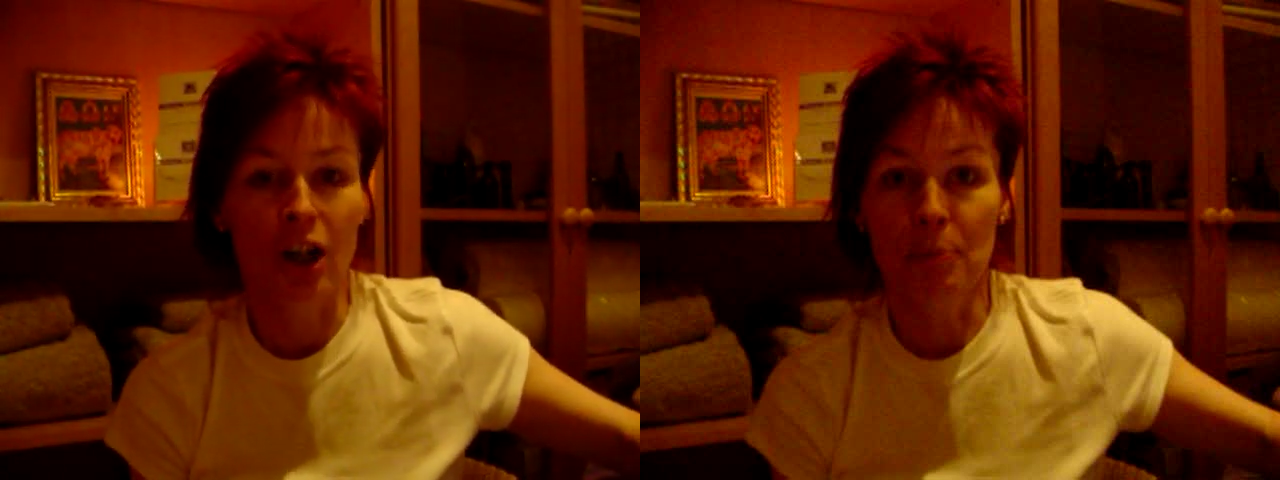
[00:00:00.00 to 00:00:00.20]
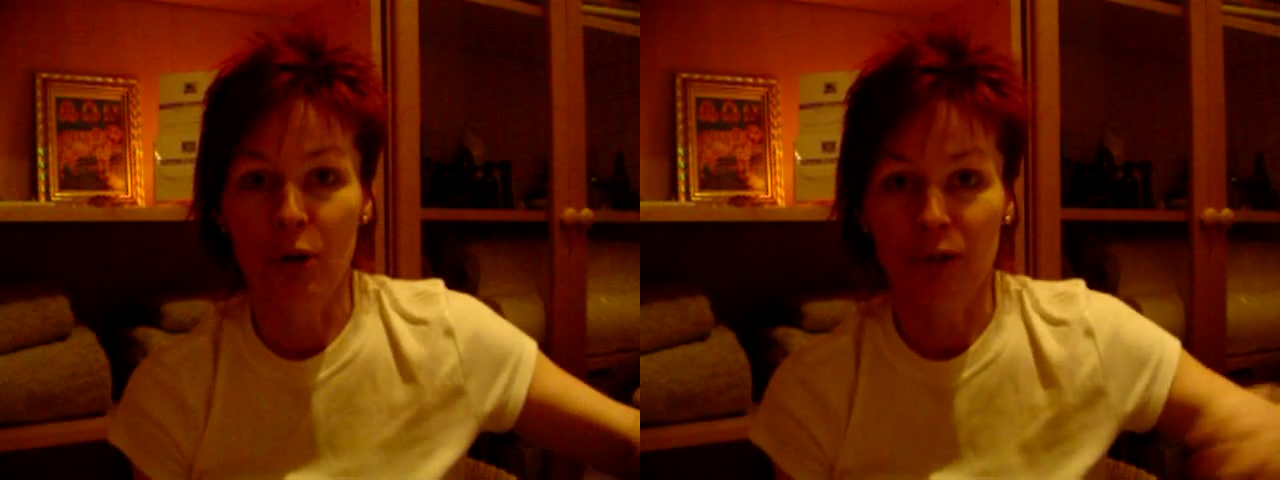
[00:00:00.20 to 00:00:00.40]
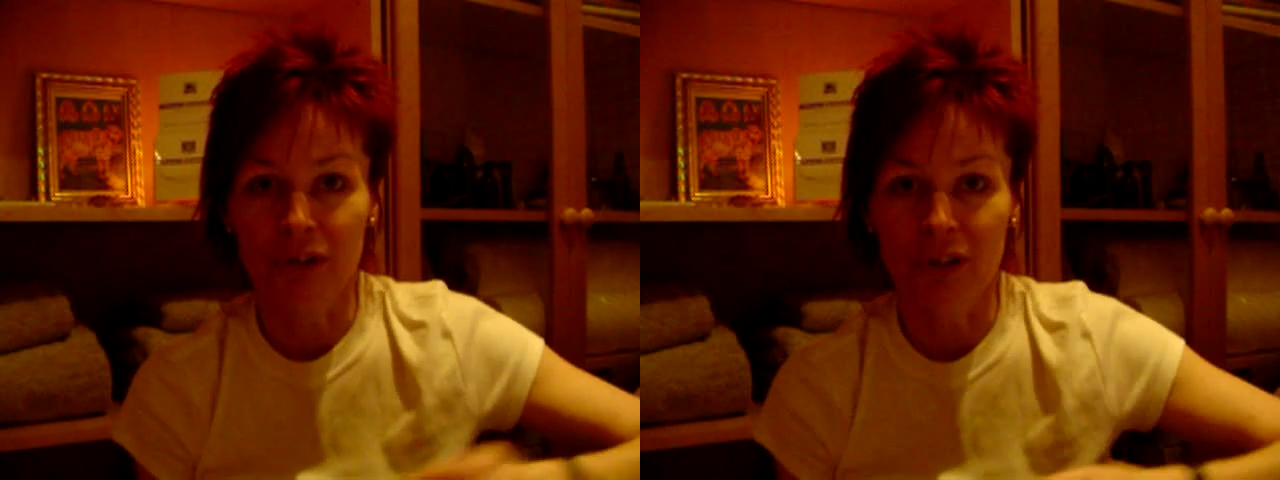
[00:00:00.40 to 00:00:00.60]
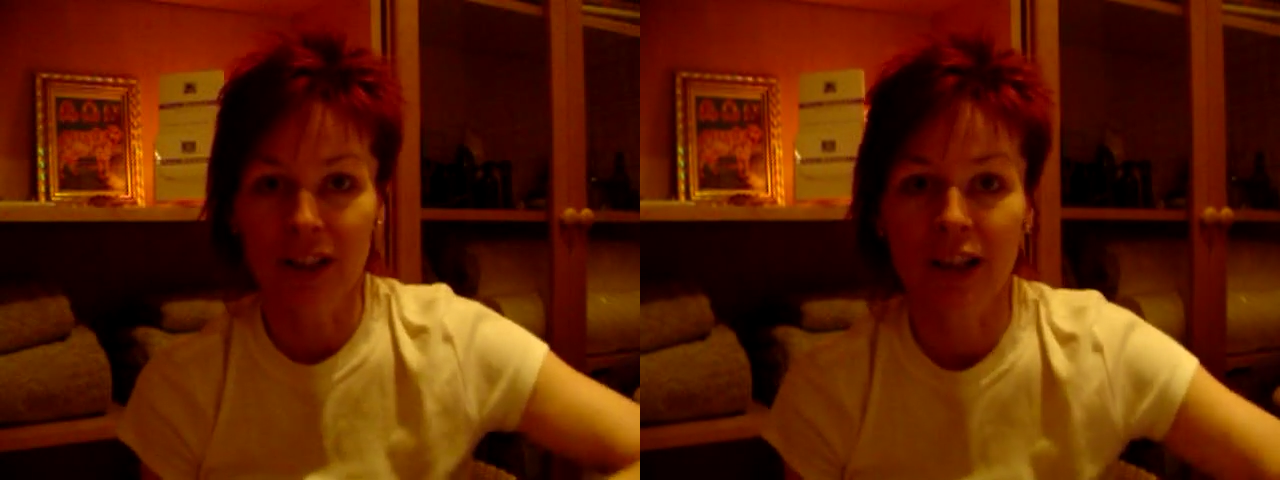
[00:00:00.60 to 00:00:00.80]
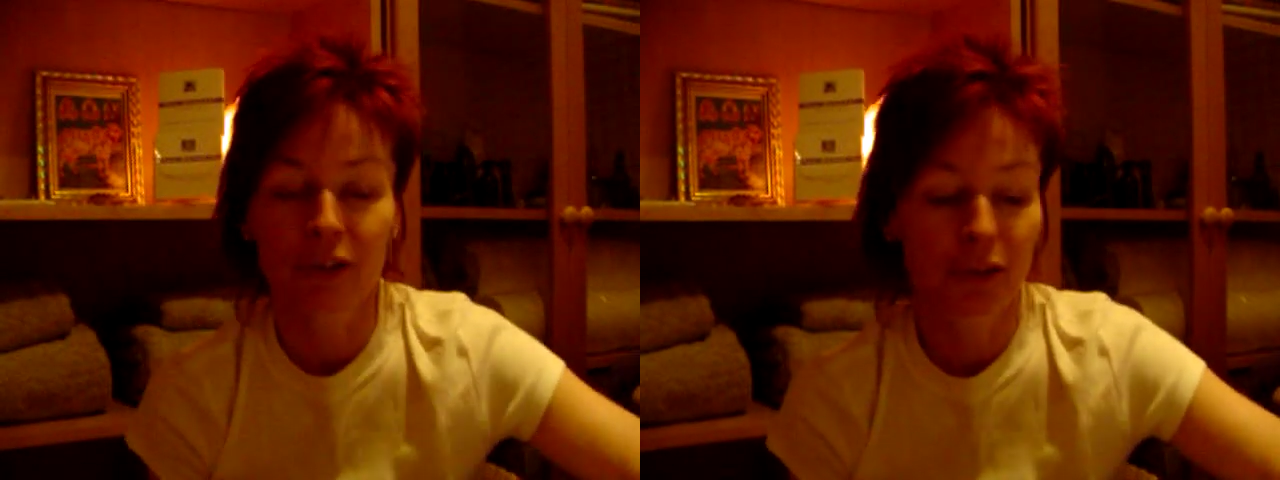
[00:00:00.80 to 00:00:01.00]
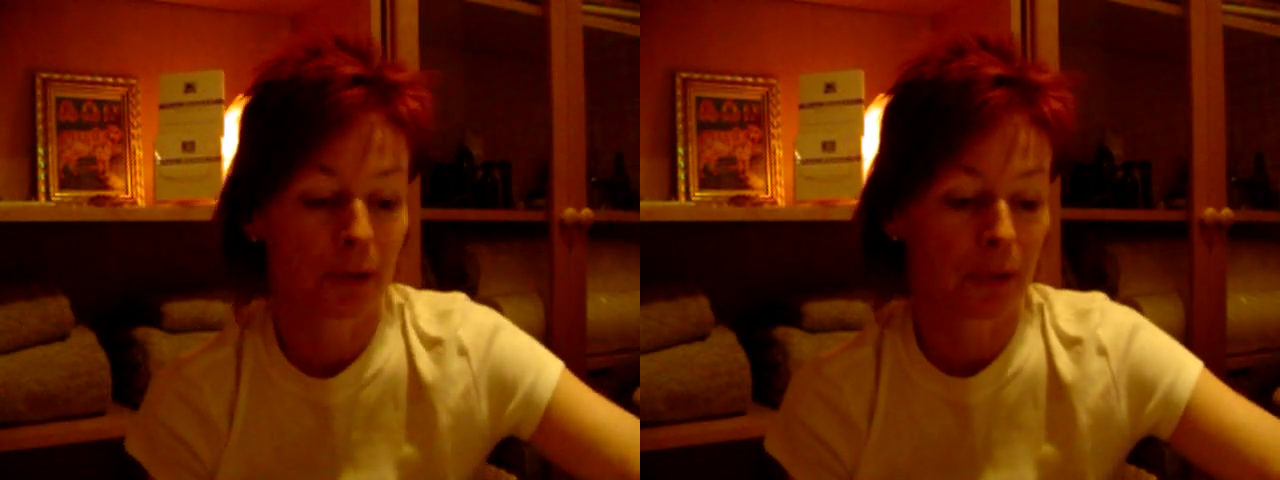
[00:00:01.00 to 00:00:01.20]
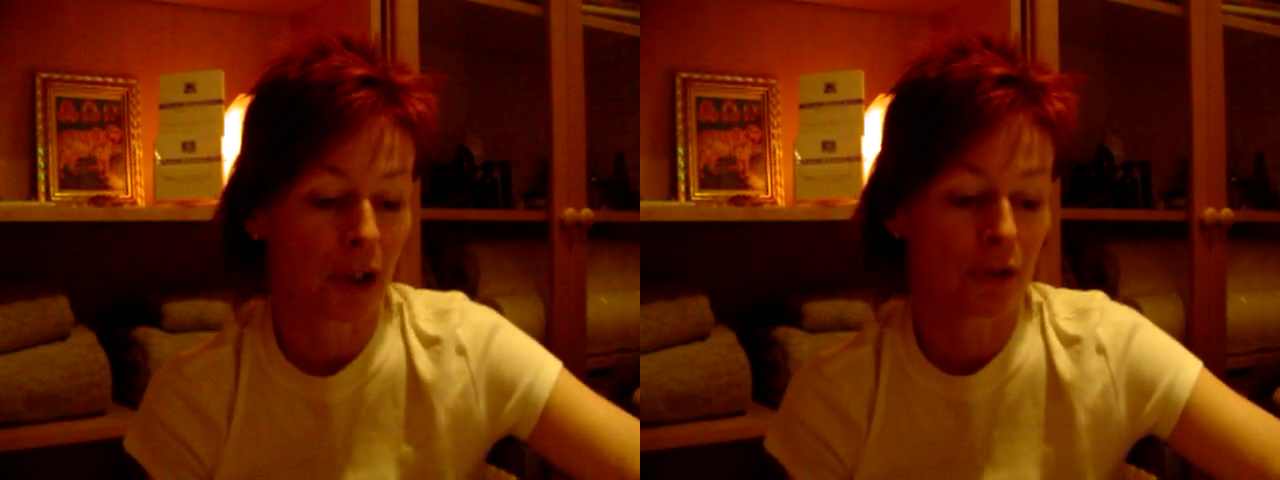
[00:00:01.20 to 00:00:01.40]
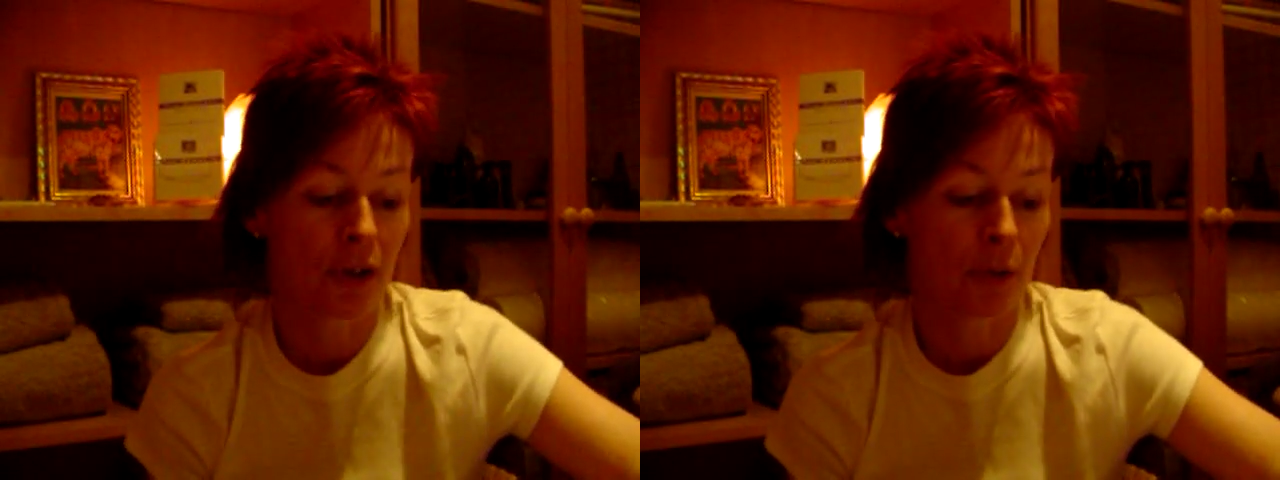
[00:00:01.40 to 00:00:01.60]
I'm offering if you
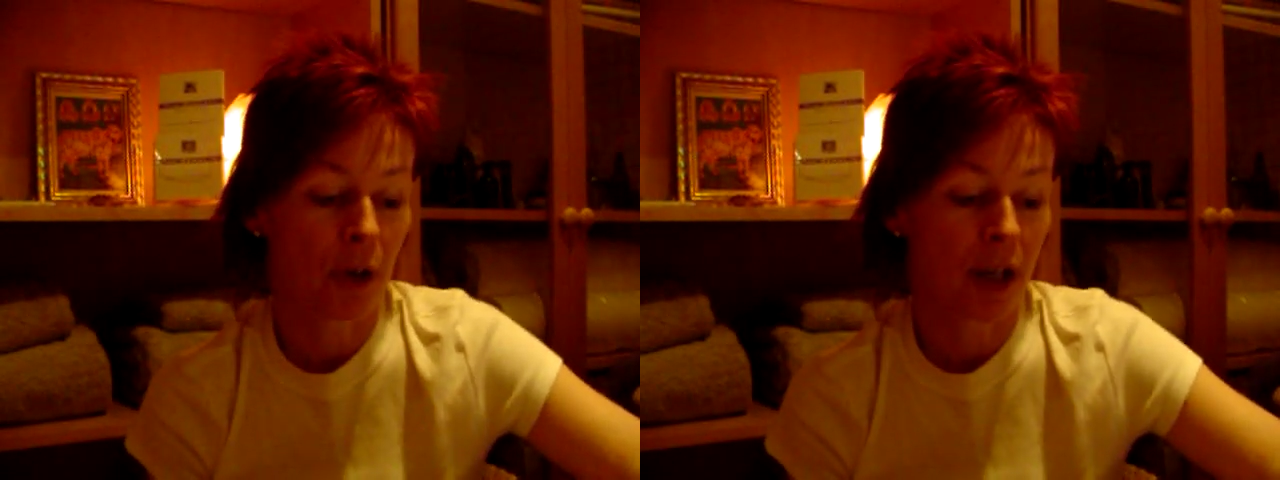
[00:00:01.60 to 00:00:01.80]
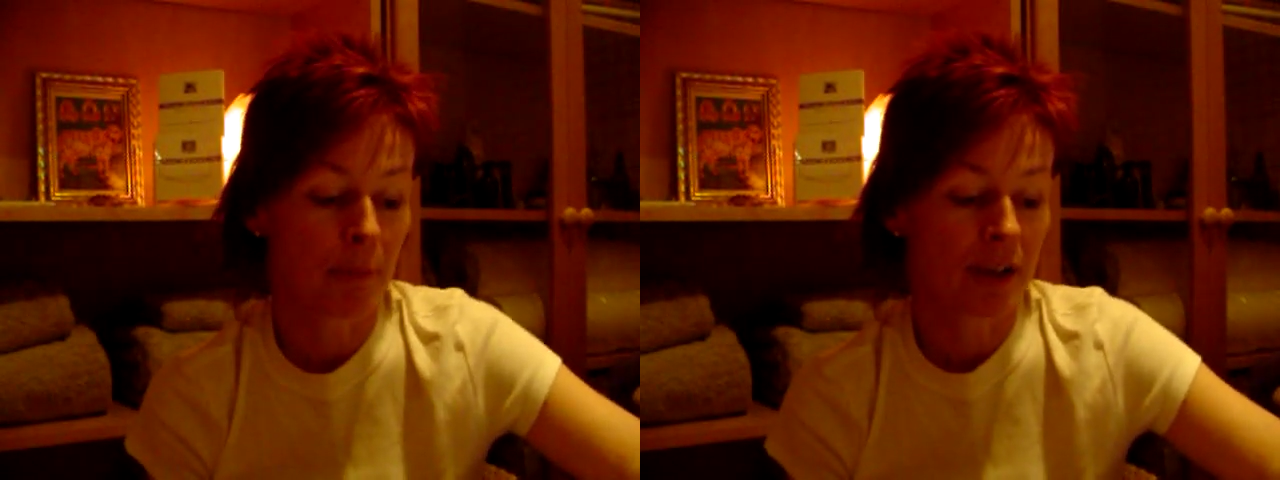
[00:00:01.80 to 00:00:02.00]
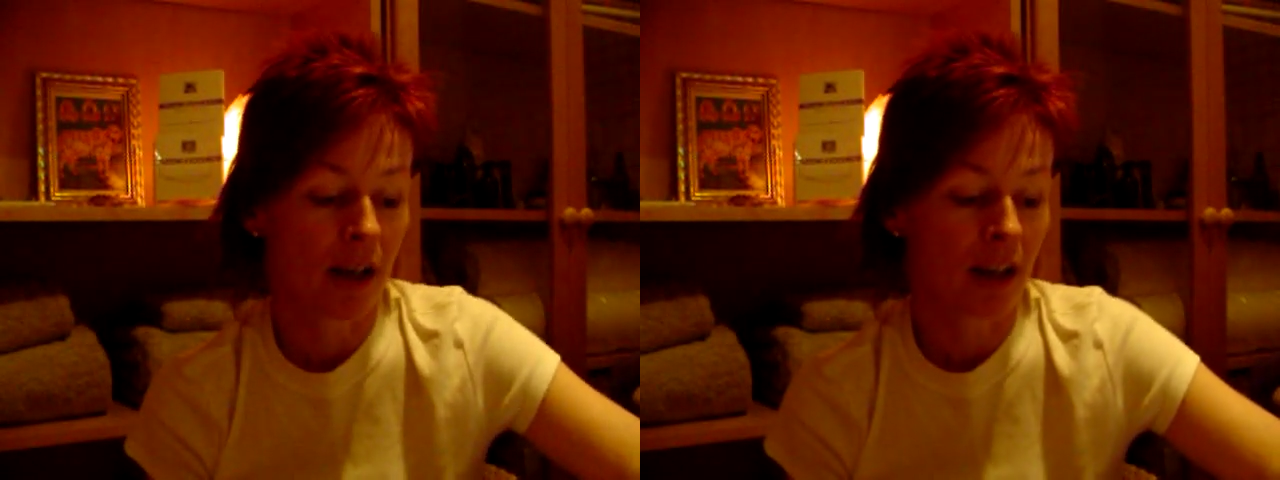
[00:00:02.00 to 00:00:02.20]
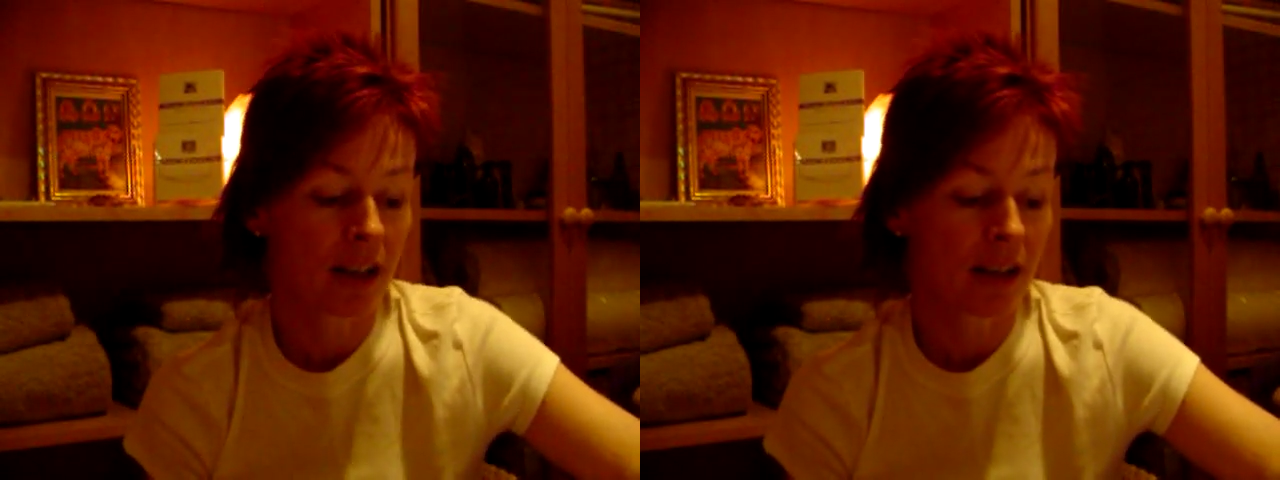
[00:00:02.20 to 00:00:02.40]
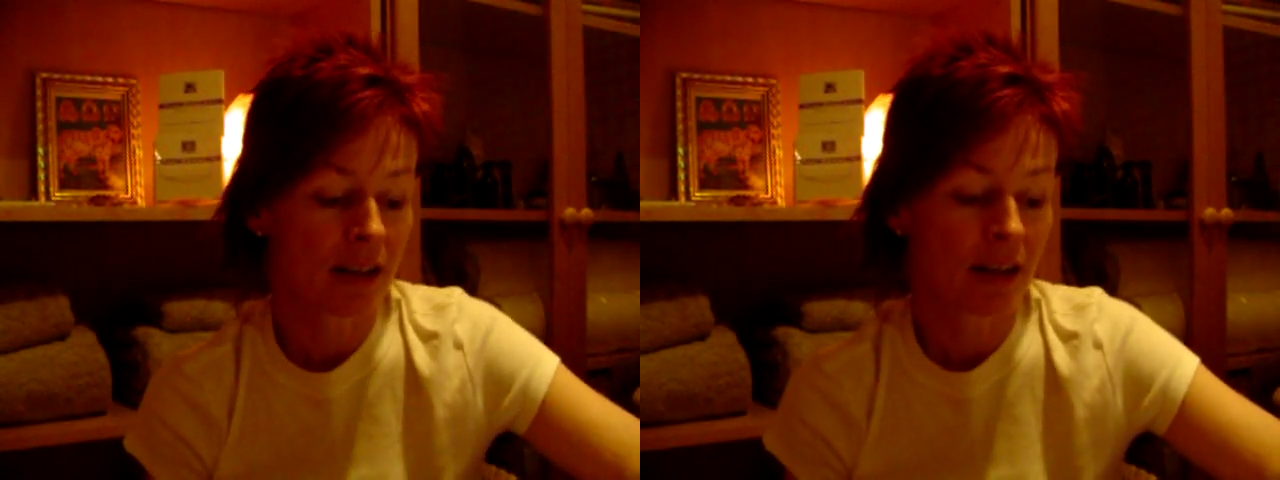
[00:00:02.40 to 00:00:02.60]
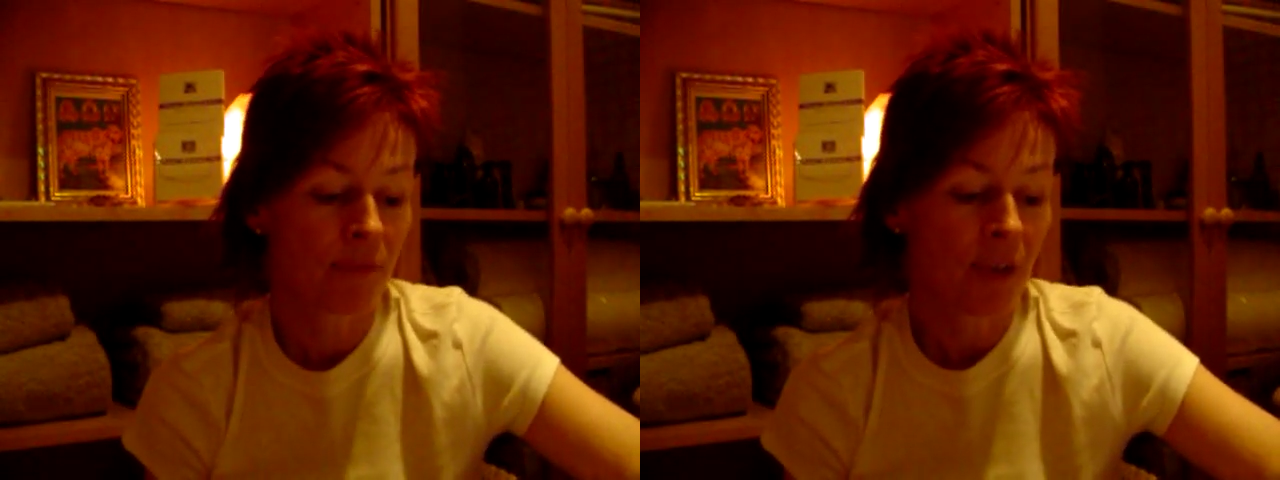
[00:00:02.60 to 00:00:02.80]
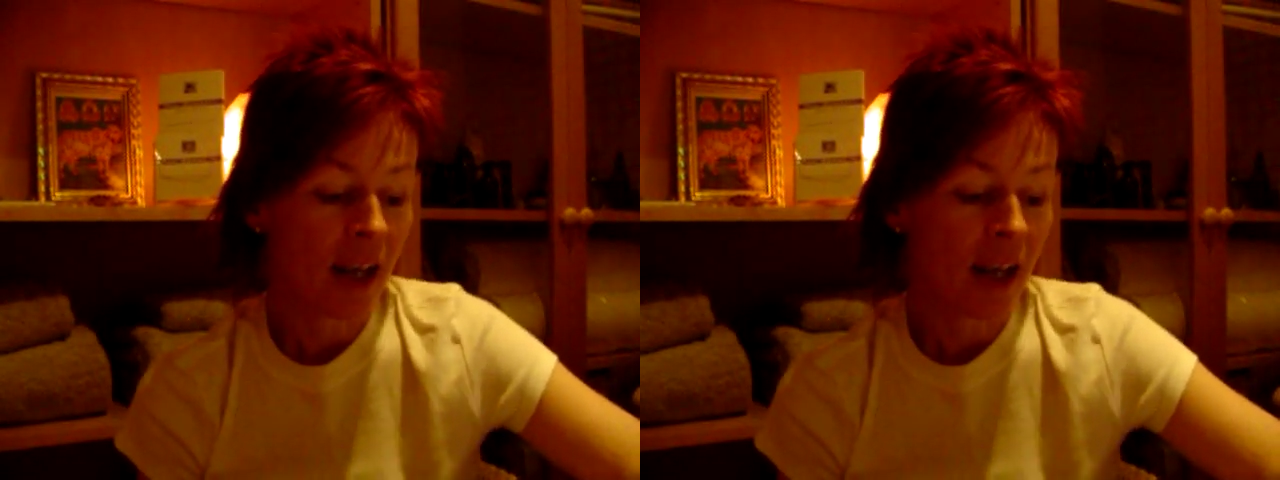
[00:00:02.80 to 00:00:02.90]
go to the website